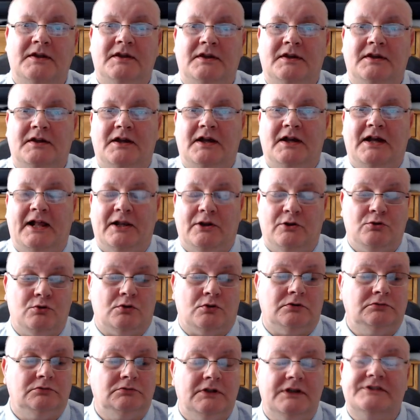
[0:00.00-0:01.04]

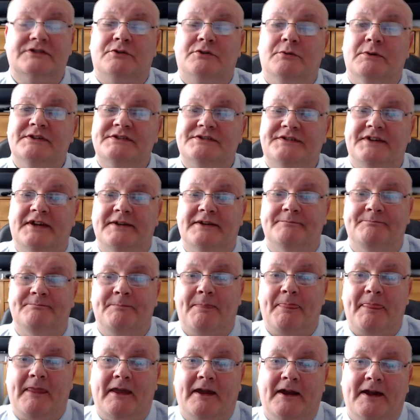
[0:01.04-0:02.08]
Hello, it's quiz time.
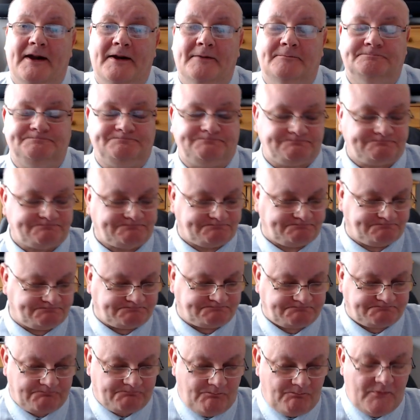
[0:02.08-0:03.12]

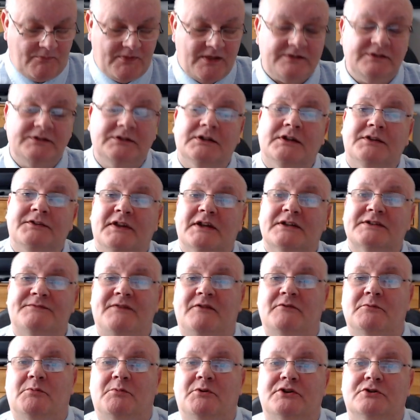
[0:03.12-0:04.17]
Thanks for
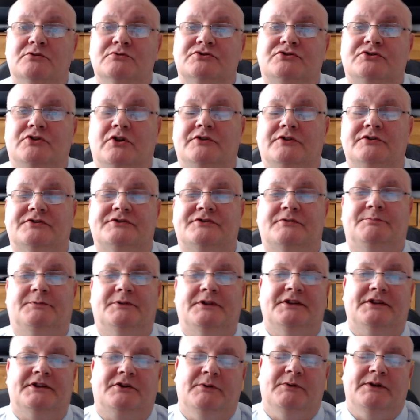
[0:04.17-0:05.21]
everybody who's joined us to play the
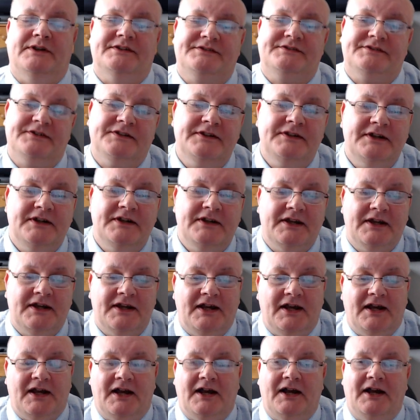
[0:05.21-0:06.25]
quiz.
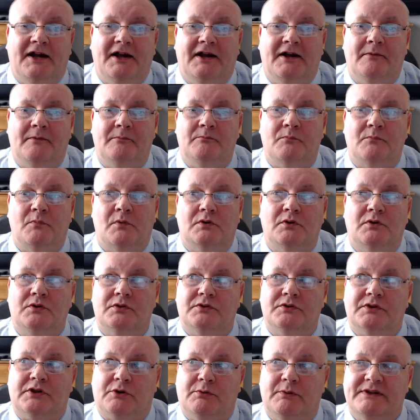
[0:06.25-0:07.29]
The
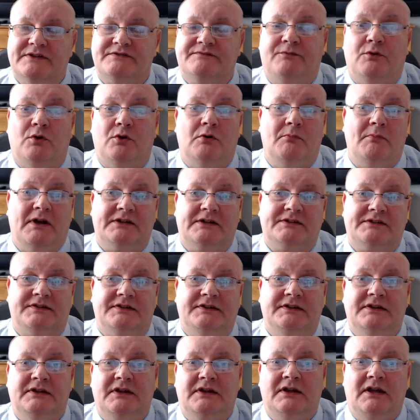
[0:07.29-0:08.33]
quiz format
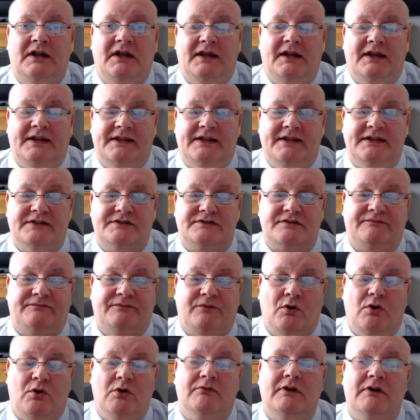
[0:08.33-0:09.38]
is
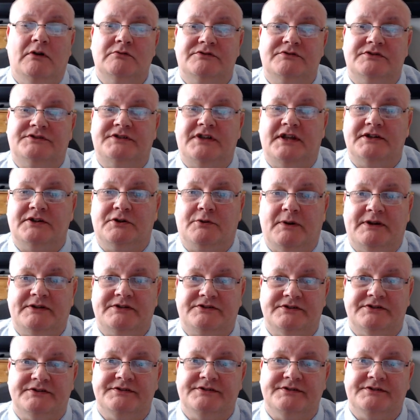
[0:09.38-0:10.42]
4 rounds of 10
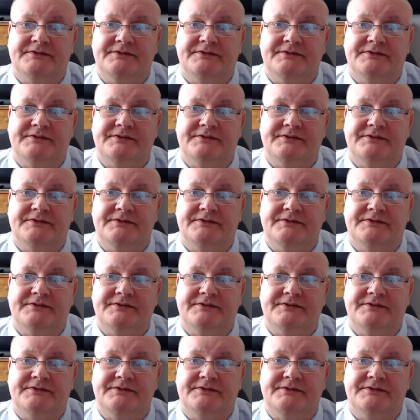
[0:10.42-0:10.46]
questions.